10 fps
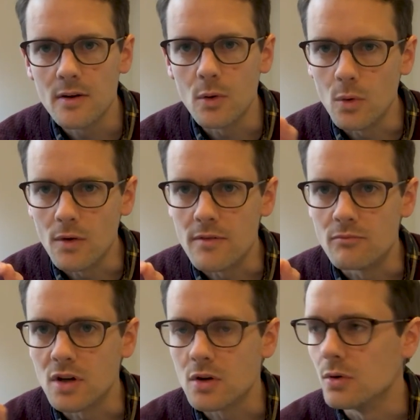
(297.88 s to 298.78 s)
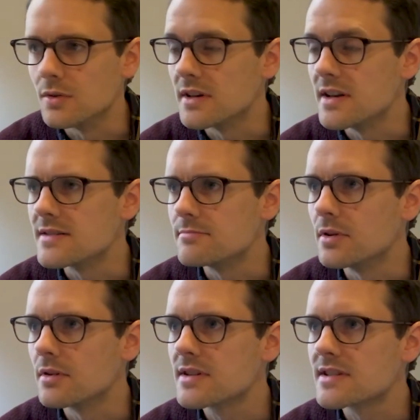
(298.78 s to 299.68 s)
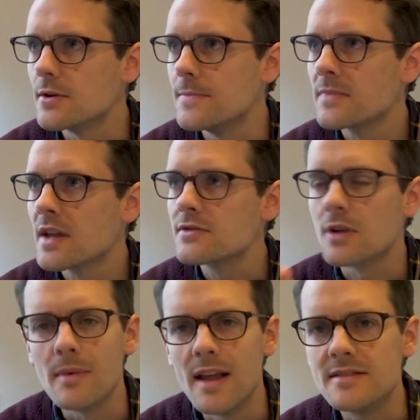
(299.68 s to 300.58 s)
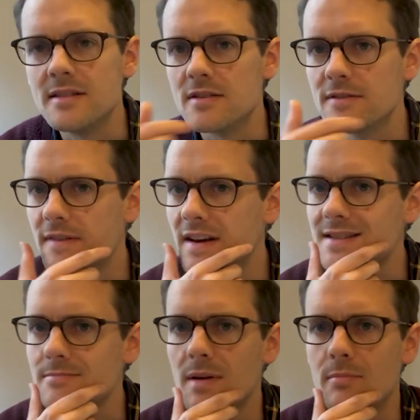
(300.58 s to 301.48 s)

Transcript: all of them recorded in his book. So I'm led to just finish my